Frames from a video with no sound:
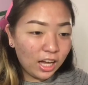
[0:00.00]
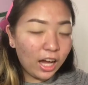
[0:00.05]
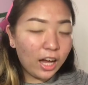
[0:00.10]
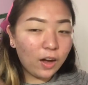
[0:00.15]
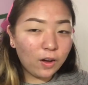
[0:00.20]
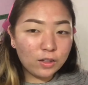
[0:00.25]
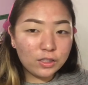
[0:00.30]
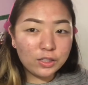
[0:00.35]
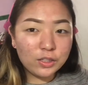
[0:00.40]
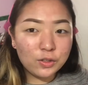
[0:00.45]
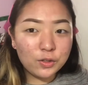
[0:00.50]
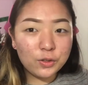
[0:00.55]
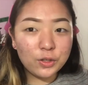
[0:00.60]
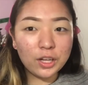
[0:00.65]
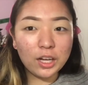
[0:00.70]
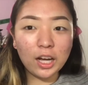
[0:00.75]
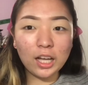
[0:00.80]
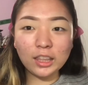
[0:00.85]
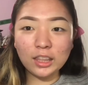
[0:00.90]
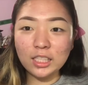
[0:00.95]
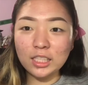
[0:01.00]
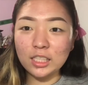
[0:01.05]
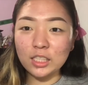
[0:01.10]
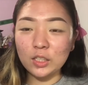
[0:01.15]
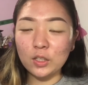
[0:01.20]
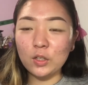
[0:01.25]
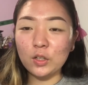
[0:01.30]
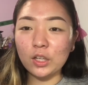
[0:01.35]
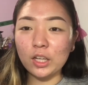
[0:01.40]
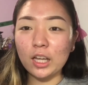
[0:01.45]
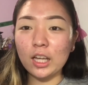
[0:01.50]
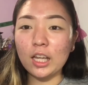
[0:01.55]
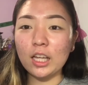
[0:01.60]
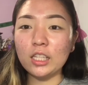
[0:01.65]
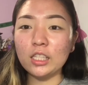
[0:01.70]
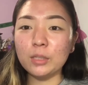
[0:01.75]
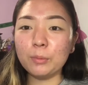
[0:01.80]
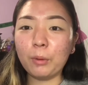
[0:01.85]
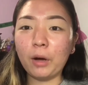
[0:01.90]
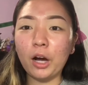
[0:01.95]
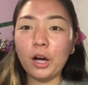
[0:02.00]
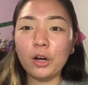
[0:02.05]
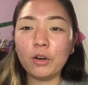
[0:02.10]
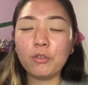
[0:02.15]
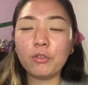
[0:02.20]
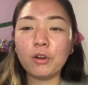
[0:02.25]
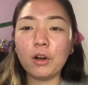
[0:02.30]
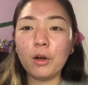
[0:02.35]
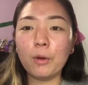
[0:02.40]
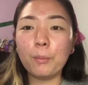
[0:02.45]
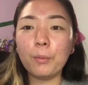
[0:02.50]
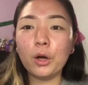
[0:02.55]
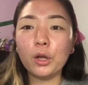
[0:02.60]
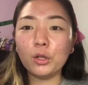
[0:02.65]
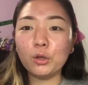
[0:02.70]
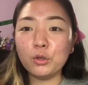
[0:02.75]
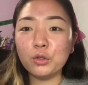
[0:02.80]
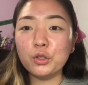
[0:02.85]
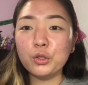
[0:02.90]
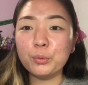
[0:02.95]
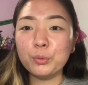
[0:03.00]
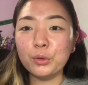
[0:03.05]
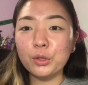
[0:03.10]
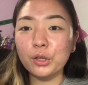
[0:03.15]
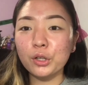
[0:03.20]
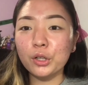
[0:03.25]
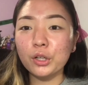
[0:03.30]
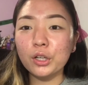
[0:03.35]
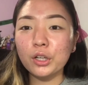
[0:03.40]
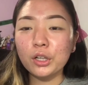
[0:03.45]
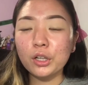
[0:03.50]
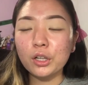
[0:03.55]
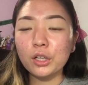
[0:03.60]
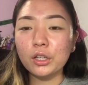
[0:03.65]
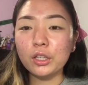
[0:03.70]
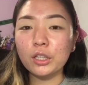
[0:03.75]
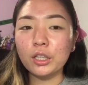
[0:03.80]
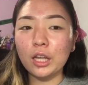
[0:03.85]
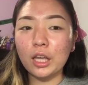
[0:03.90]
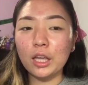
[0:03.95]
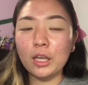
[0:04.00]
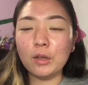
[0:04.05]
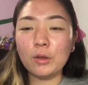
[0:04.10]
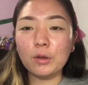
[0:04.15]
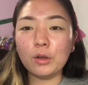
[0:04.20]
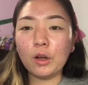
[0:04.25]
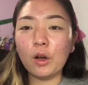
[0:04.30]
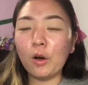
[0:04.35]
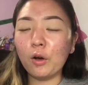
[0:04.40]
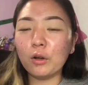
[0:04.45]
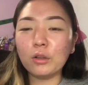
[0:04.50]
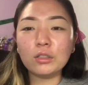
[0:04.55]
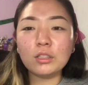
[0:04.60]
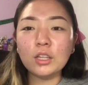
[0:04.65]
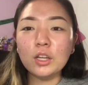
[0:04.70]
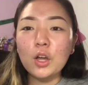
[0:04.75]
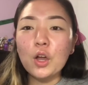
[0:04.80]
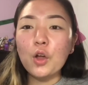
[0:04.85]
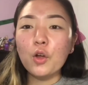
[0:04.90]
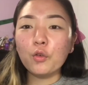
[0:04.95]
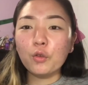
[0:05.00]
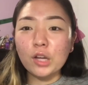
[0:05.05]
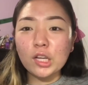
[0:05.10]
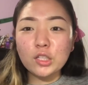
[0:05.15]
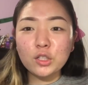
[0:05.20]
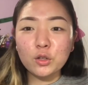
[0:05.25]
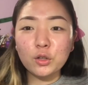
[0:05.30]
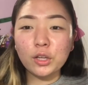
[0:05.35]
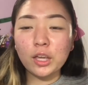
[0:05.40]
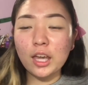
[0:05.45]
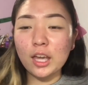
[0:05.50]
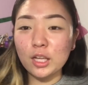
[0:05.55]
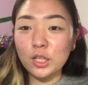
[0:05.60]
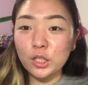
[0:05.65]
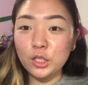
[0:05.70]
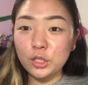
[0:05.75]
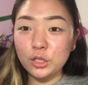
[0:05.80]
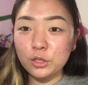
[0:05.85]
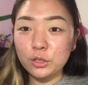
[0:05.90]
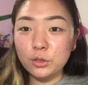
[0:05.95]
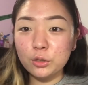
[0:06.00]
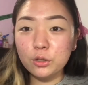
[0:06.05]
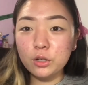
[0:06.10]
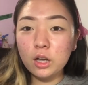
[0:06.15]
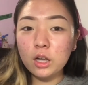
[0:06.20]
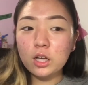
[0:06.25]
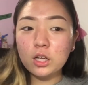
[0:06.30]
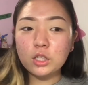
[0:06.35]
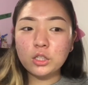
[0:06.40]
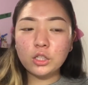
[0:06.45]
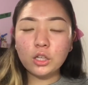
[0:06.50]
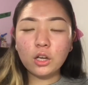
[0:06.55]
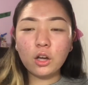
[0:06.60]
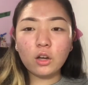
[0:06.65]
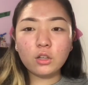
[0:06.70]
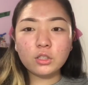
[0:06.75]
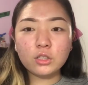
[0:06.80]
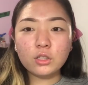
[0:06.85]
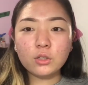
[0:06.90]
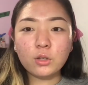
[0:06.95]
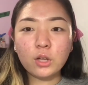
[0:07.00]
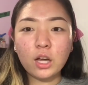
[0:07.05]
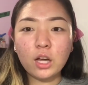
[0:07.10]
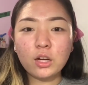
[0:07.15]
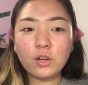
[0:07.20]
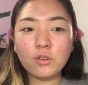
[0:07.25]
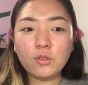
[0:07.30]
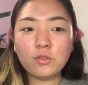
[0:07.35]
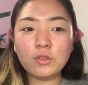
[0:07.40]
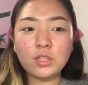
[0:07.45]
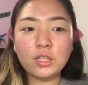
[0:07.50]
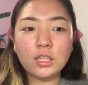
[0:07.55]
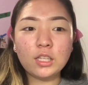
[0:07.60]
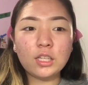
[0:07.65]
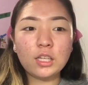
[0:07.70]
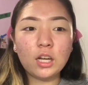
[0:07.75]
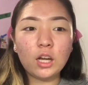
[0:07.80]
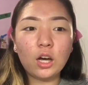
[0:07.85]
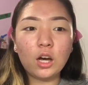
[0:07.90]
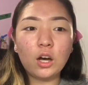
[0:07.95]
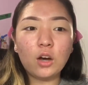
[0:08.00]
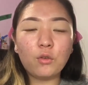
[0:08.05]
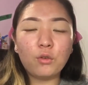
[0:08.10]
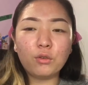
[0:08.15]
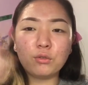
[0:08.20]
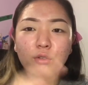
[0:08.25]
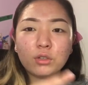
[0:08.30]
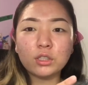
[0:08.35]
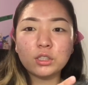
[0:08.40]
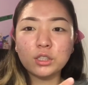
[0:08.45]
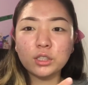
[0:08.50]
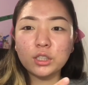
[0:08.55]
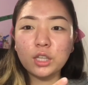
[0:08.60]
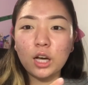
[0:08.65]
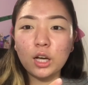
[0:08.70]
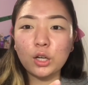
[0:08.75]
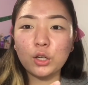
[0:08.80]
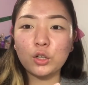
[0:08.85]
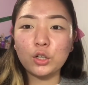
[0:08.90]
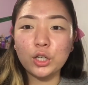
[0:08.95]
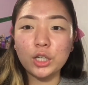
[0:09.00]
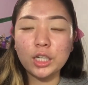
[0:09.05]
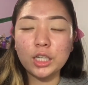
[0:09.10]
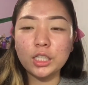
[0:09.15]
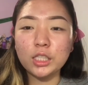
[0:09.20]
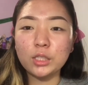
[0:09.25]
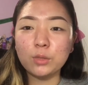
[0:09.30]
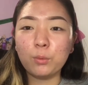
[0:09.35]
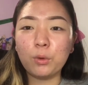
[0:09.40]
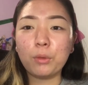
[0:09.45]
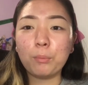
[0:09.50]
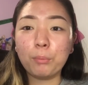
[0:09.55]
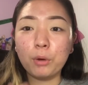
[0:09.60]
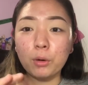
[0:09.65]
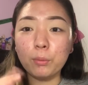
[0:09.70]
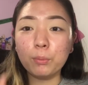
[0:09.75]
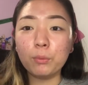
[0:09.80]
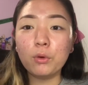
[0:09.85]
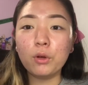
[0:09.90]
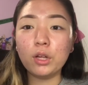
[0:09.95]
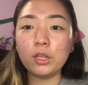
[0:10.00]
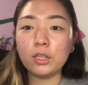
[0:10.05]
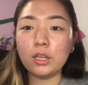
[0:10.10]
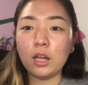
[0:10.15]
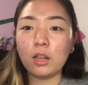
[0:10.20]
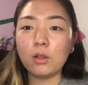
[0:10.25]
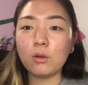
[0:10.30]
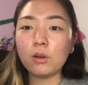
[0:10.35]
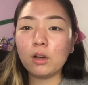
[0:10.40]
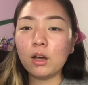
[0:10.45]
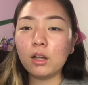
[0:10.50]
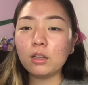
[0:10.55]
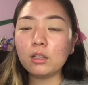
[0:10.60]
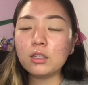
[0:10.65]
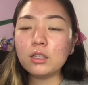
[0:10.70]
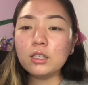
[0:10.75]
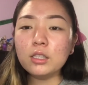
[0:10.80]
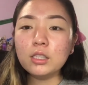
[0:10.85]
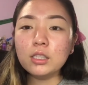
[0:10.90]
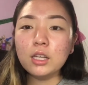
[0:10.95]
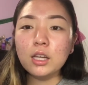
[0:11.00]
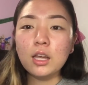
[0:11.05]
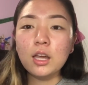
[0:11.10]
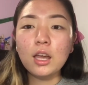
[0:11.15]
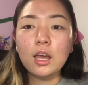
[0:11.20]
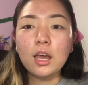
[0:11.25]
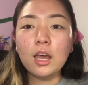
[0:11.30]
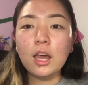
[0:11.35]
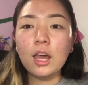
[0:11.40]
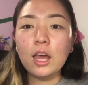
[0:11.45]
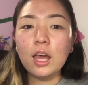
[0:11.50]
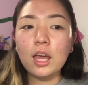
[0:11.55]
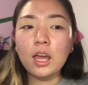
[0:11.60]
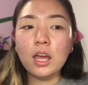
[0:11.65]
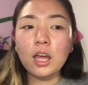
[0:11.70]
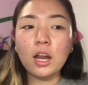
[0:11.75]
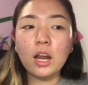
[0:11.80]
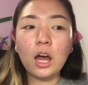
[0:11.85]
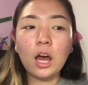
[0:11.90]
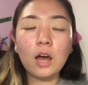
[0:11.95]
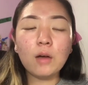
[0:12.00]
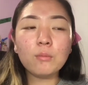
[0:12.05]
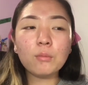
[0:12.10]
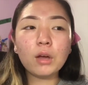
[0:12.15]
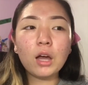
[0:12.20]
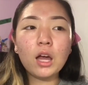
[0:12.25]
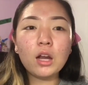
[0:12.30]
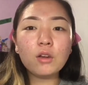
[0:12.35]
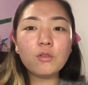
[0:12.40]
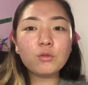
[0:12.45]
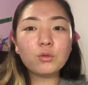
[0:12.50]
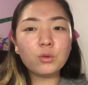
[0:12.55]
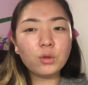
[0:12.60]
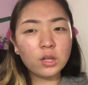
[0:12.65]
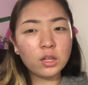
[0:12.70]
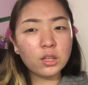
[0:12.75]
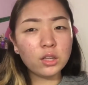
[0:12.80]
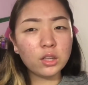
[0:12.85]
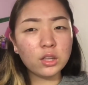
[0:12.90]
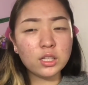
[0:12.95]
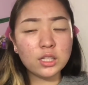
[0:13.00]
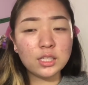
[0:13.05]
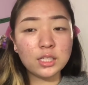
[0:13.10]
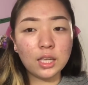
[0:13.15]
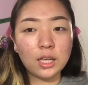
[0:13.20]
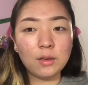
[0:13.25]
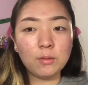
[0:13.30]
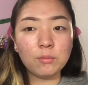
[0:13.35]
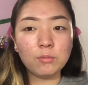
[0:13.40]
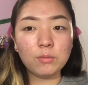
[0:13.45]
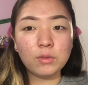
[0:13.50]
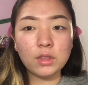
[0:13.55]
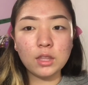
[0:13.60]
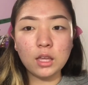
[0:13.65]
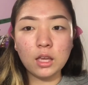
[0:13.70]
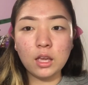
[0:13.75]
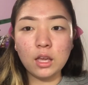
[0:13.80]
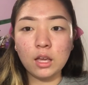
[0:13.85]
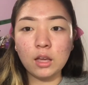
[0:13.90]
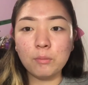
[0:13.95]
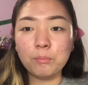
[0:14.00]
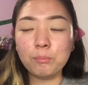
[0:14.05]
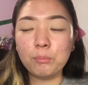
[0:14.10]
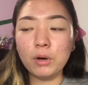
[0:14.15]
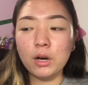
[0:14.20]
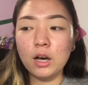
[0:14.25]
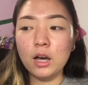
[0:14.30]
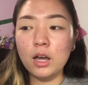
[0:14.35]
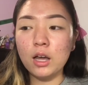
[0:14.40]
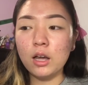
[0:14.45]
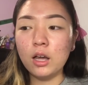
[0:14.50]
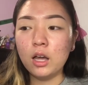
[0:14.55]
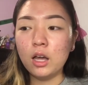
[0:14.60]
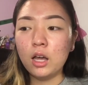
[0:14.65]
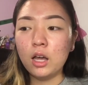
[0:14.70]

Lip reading: I also got this look inspired from a YouTuber called Rachel Cantu. She also kind of did a reverse cut crease with purple and yellow colors, and I'm kind of doing the same thing but